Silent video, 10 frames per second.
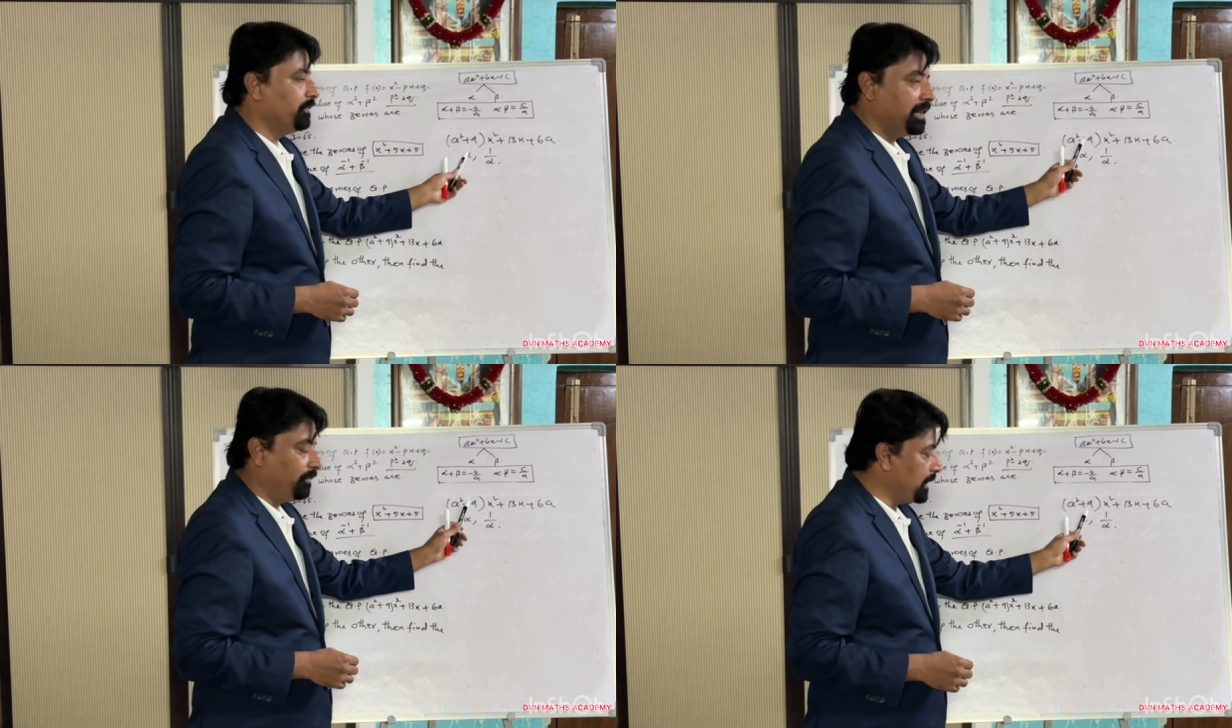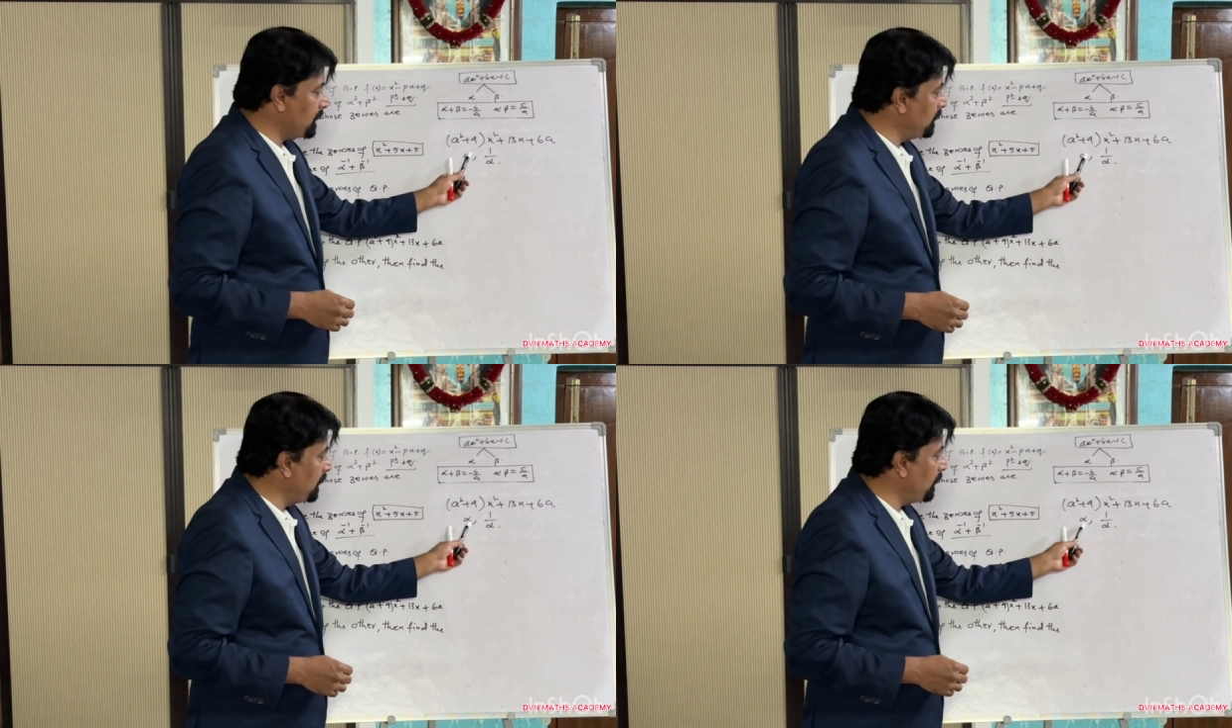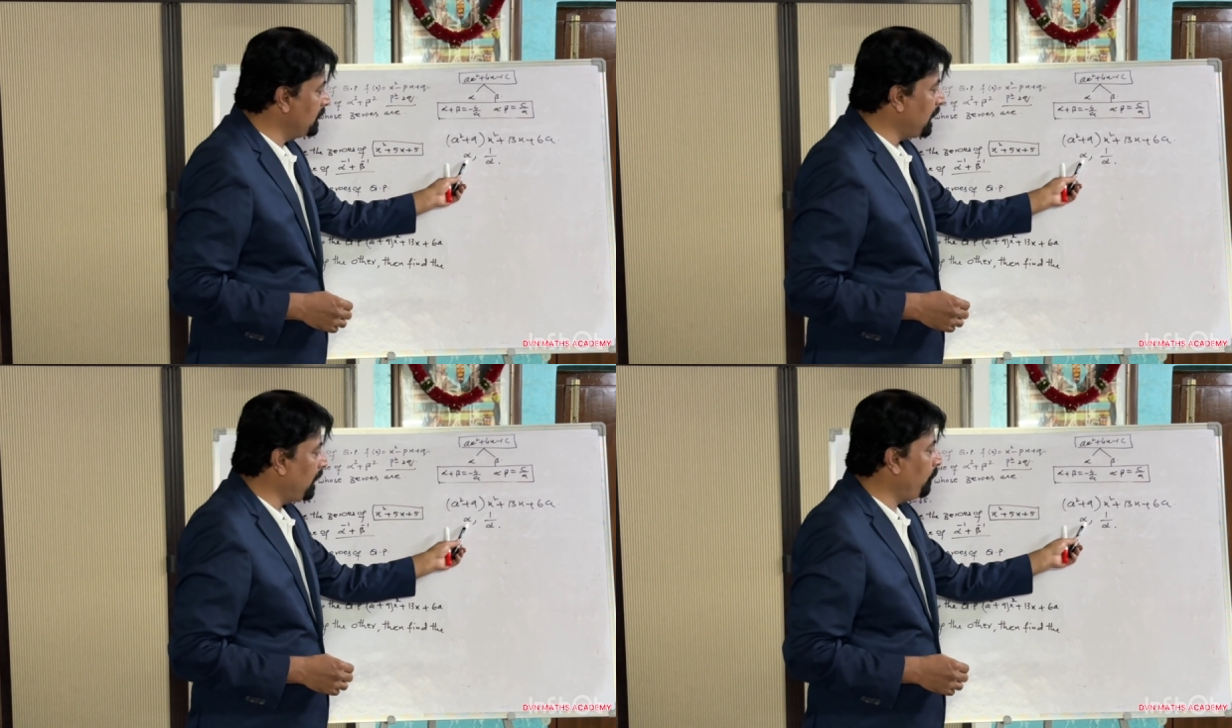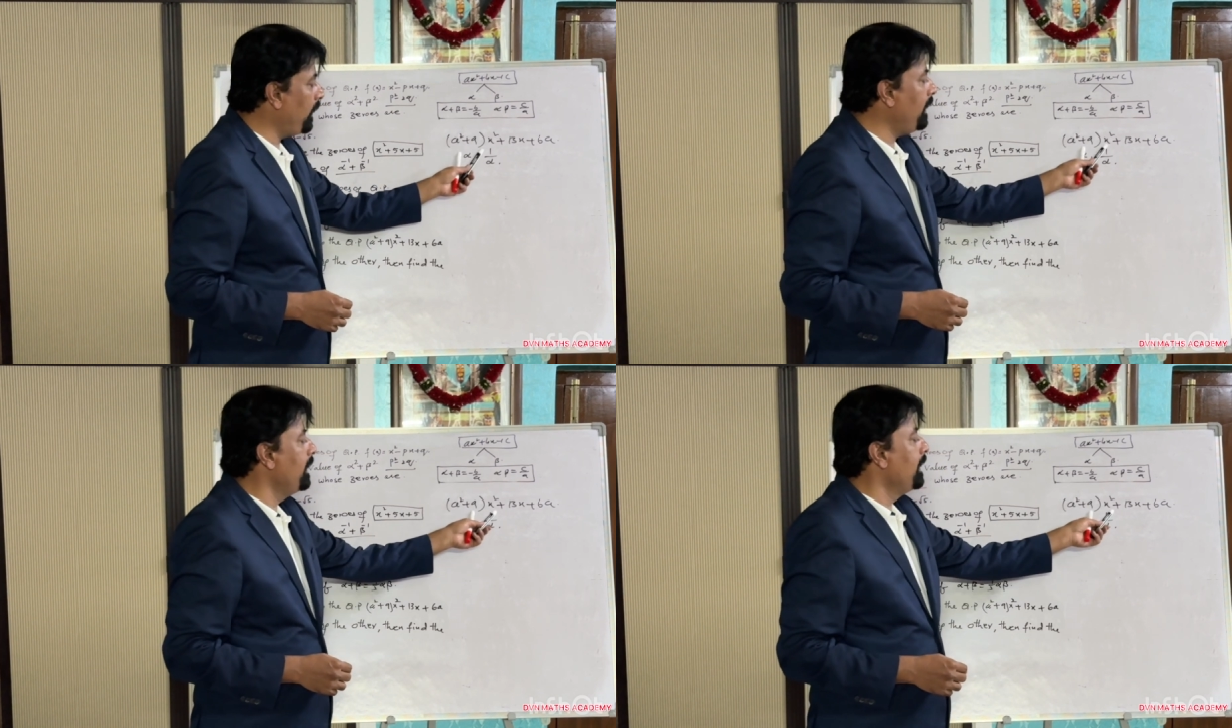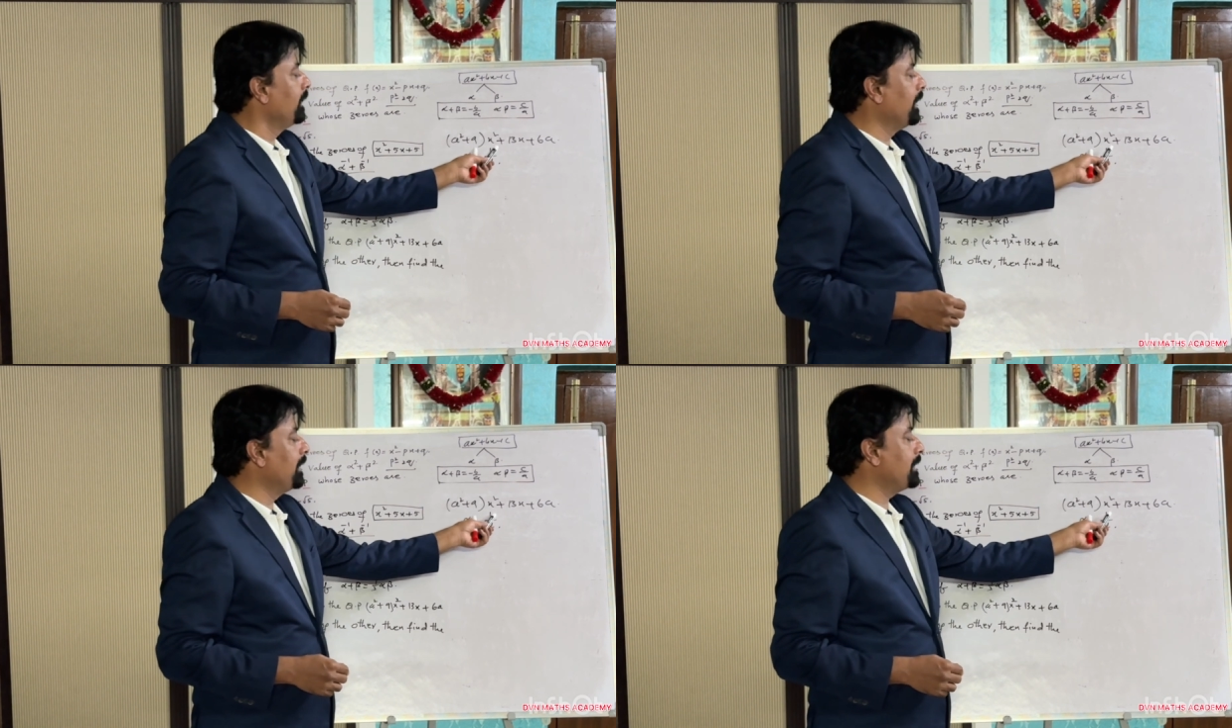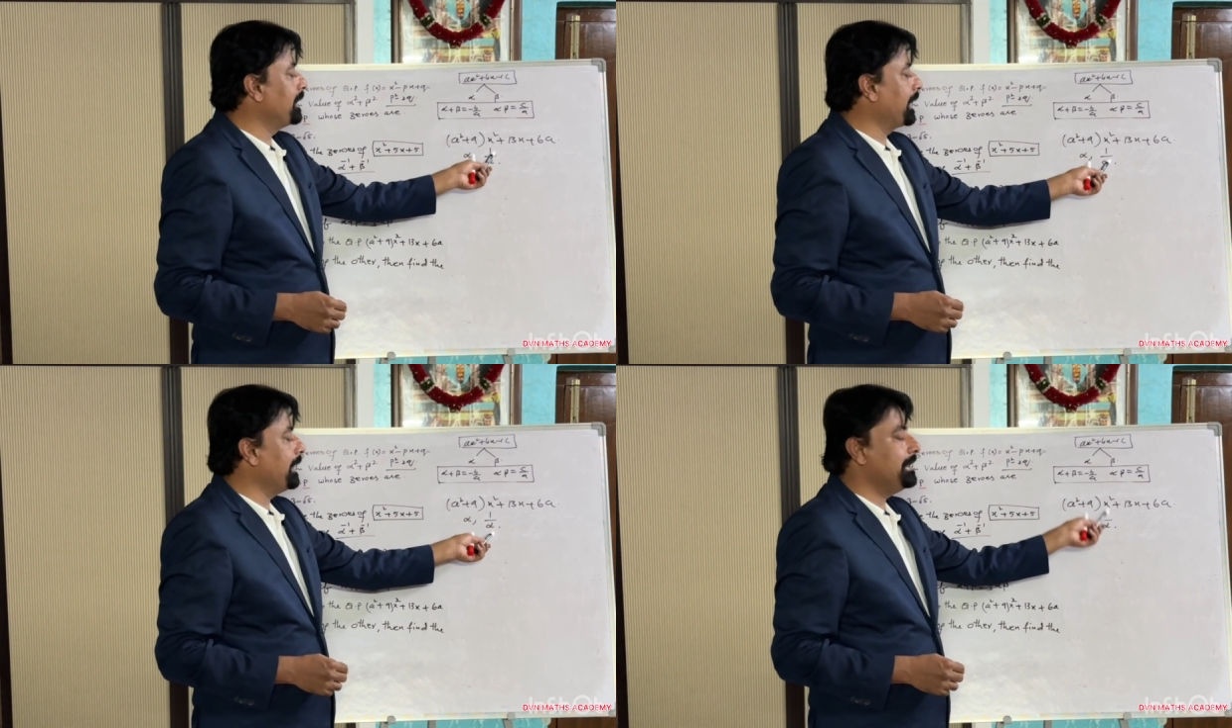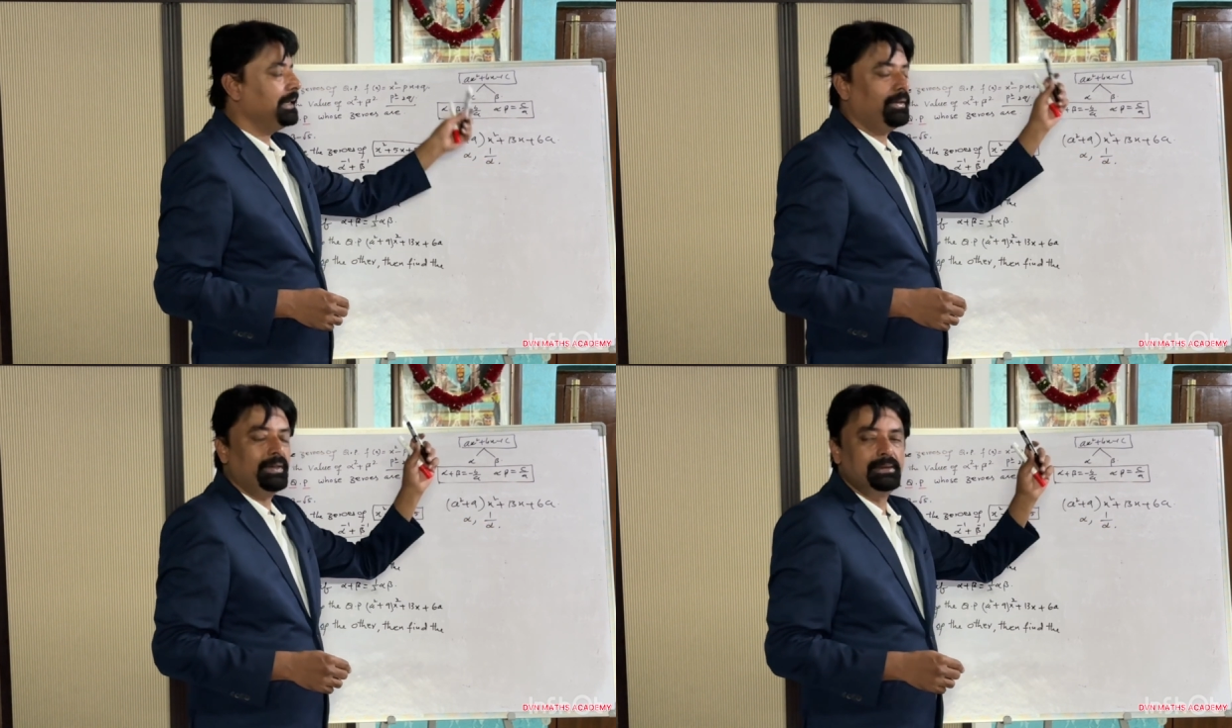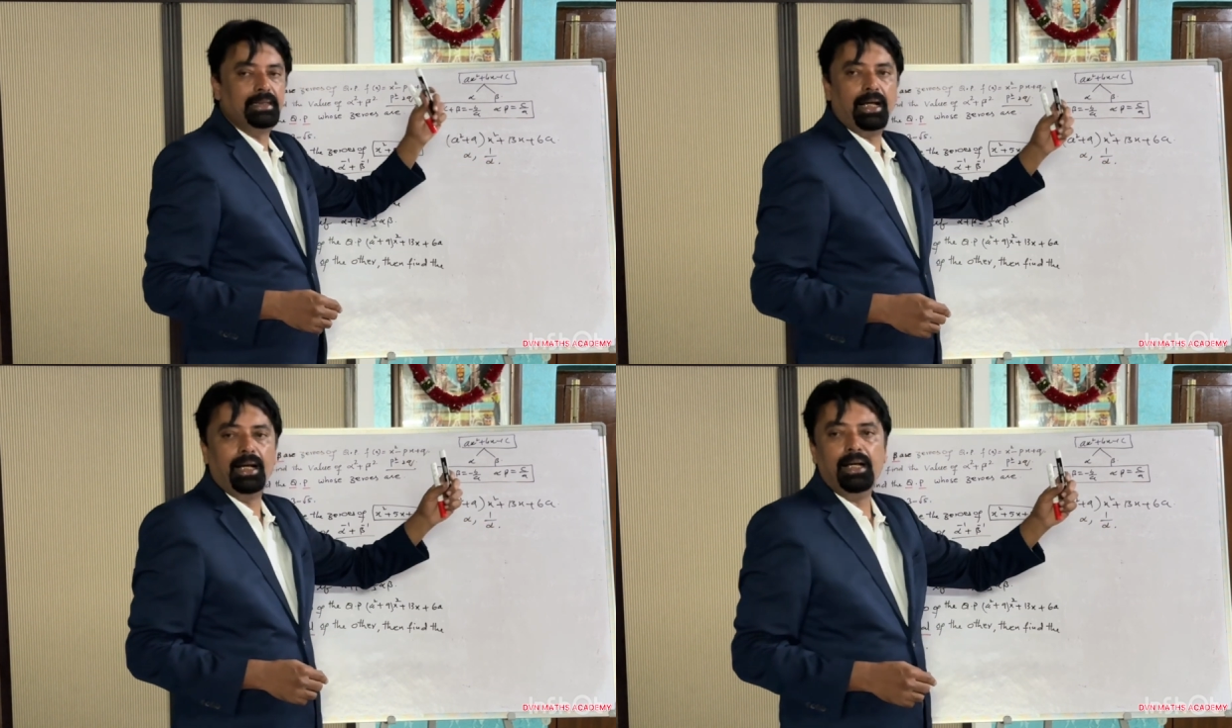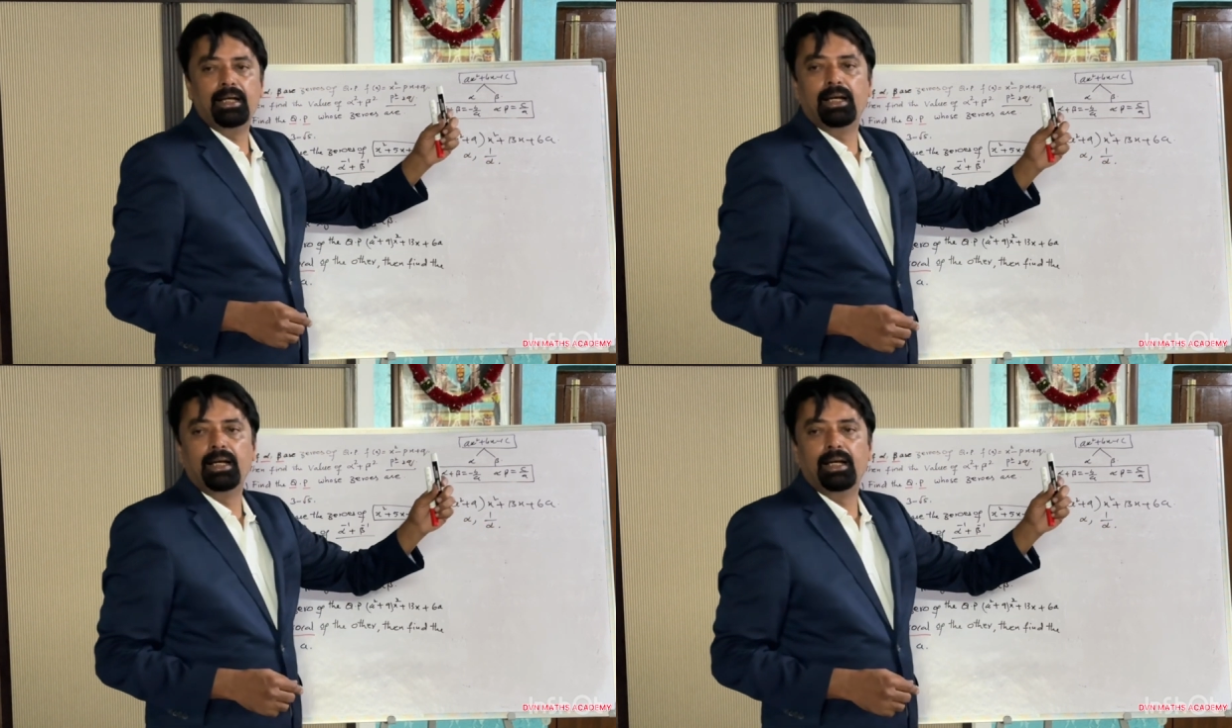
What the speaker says: If the first 0 is alpha, then the second 0 is the